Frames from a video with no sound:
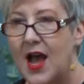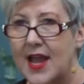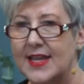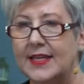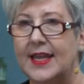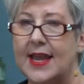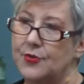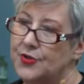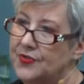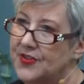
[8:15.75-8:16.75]
I
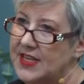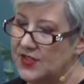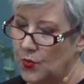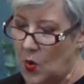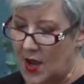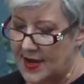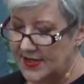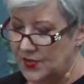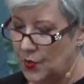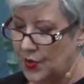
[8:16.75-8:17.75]
encountered these
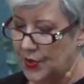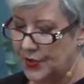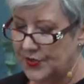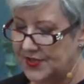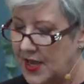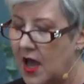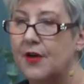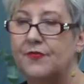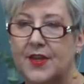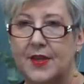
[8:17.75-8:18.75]
wise words
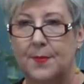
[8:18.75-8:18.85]
of